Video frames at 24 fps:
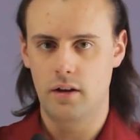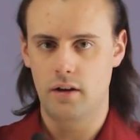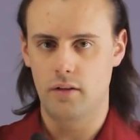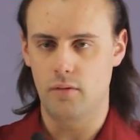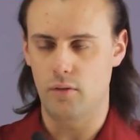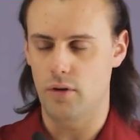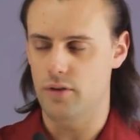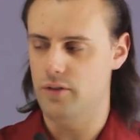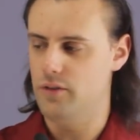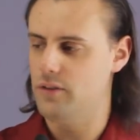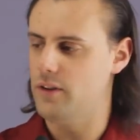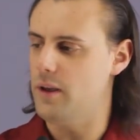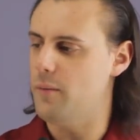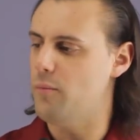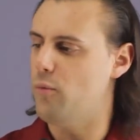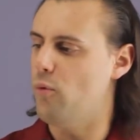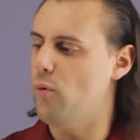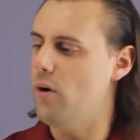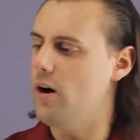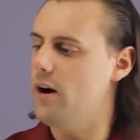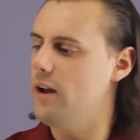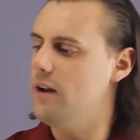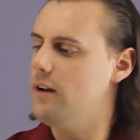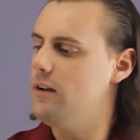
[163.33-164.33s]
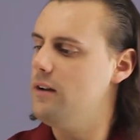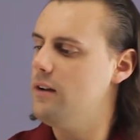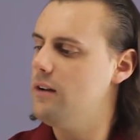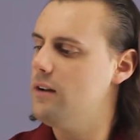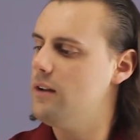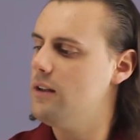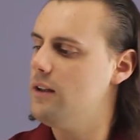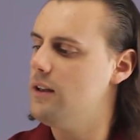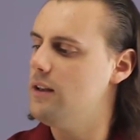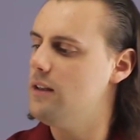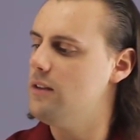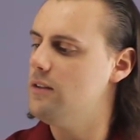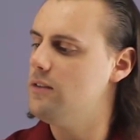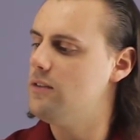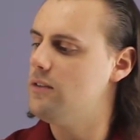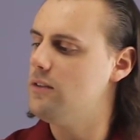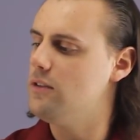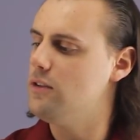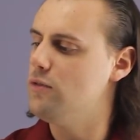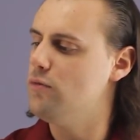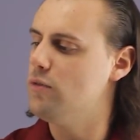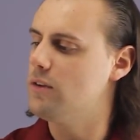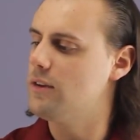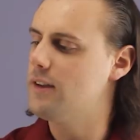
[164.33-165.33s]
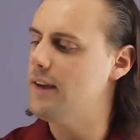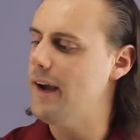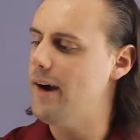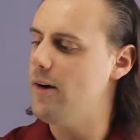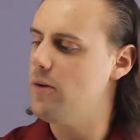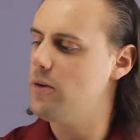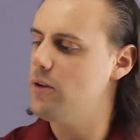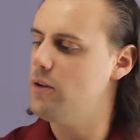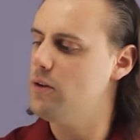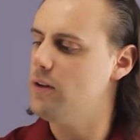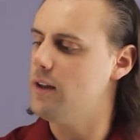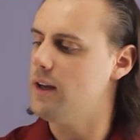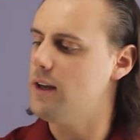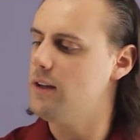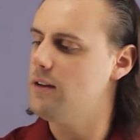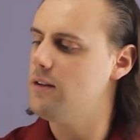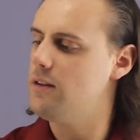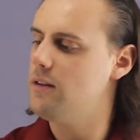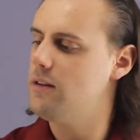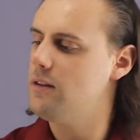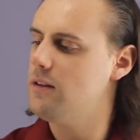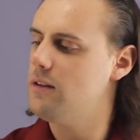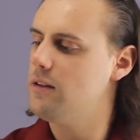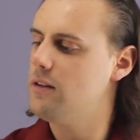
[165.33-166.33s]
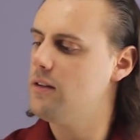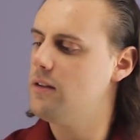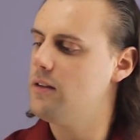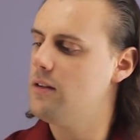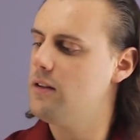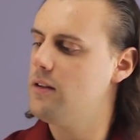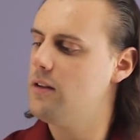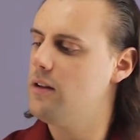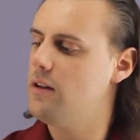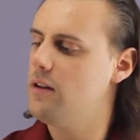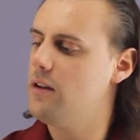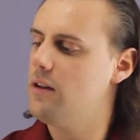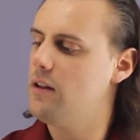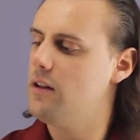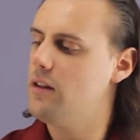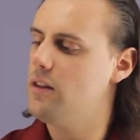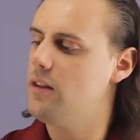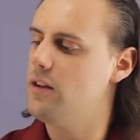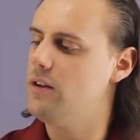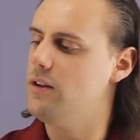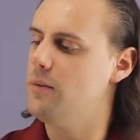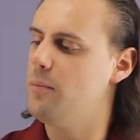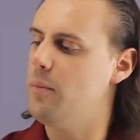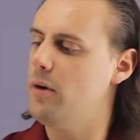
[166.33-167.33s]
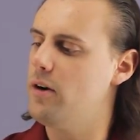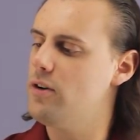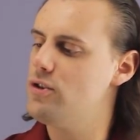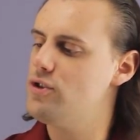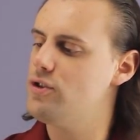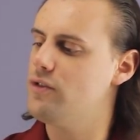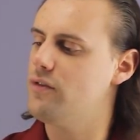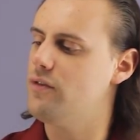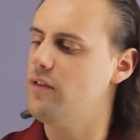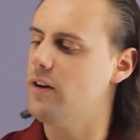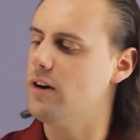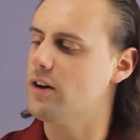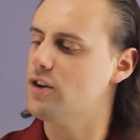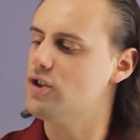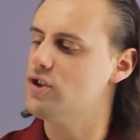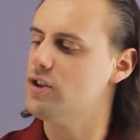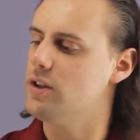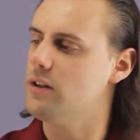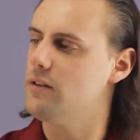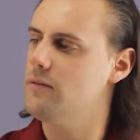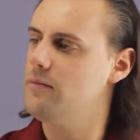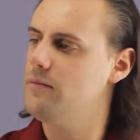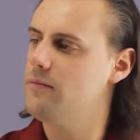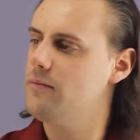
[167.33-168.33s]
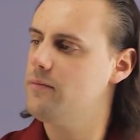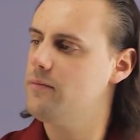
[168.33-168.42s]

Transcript: Well, step 1 is you would calculate the departure function